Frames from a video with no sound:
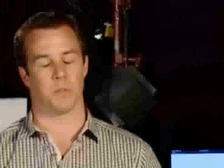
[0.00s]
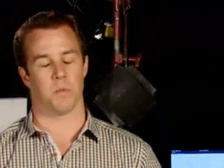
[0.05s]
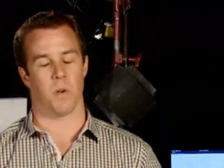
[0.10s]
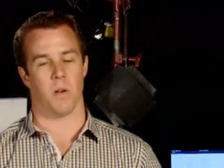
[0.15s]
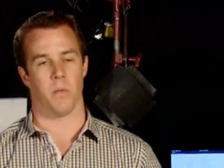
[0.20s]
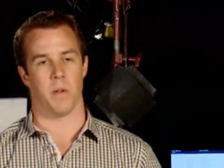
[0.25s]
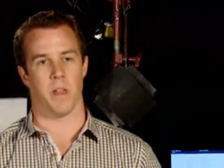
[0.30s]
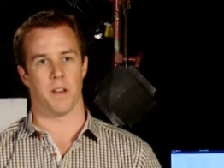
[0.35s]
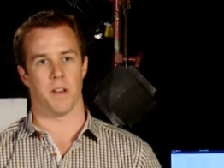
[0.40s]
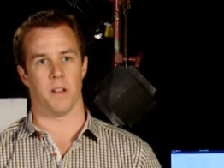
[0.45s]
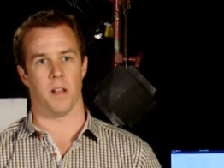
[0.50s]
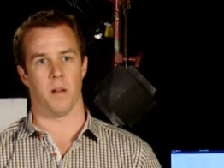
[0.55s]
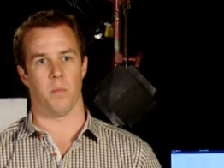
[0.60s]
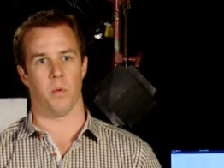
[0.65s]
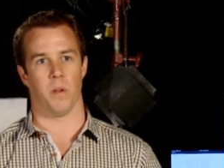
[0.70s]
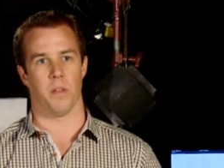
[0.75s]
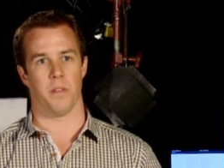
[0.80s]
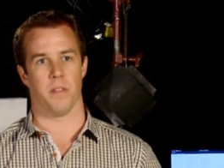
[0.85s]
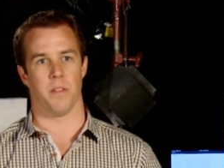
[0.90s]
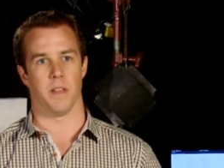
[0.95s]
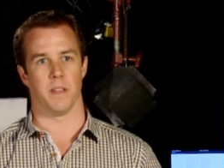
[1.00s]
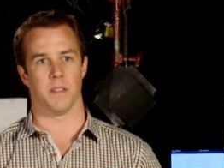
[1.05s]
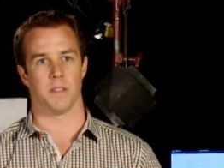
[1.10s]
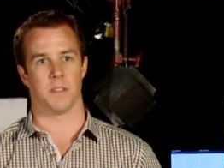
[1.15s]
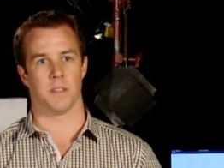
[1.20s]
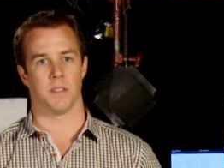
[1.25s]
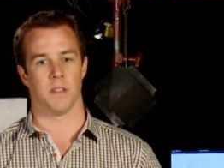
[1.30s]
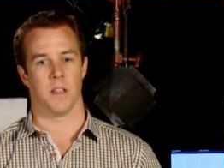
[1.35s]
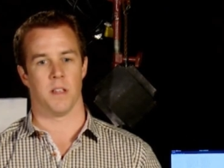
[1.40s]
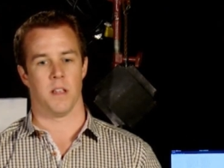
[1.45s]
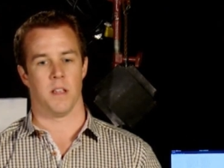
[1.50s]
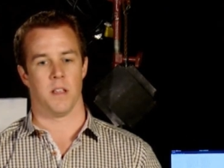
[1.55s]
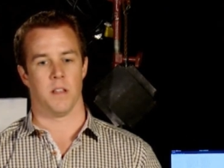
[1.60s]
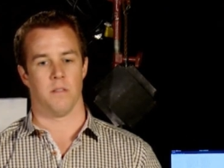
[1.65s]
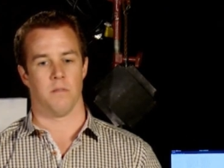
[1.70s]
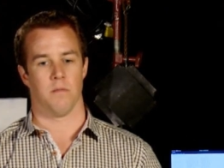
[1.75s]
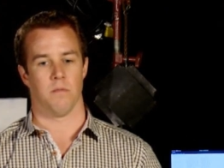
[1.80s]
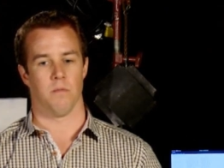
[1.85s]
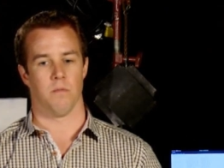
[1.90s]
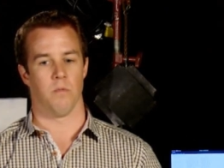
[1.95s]
was why we ended up with this
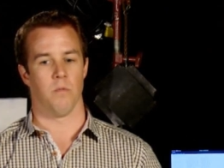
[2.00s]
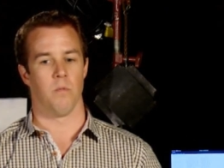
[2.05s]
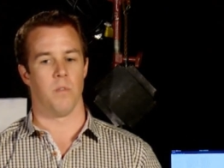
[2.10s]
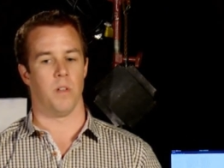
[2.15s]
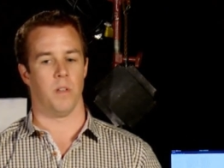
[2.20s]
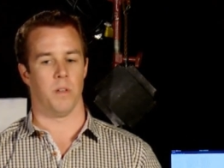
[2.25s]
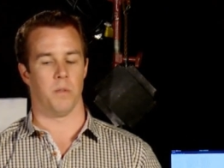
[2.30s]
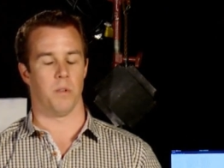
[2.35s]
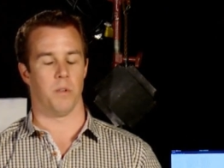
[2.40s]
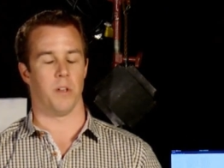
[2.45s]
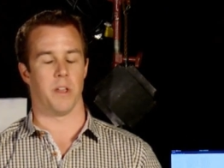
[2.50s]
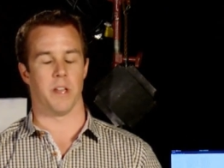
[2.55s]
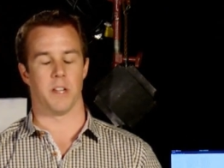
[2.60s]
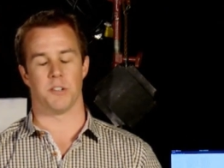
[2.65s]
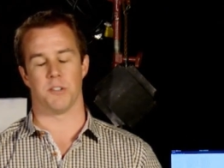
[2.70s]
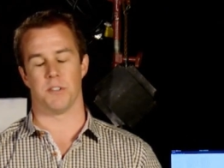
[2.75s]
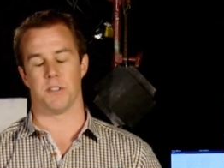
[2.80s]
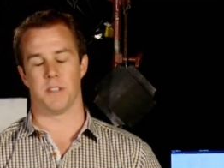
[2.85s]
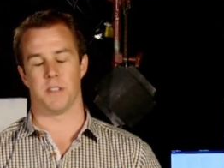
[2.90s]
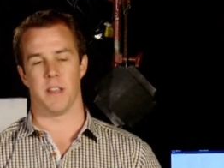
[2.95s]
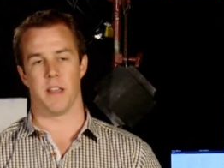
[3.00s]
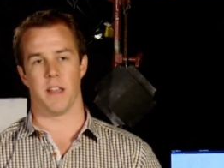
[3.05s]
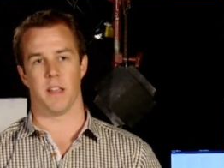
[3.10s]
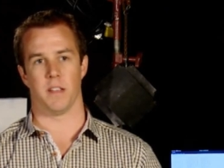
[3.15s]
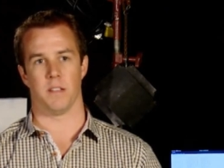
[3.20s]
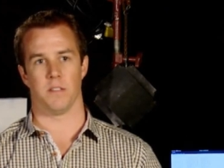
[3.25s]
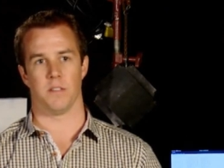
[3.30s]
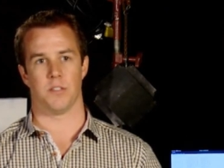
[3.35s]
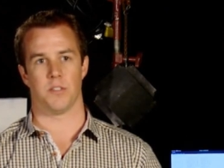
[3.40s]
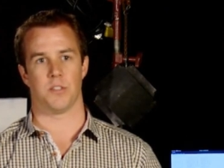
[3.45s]
really, really interesting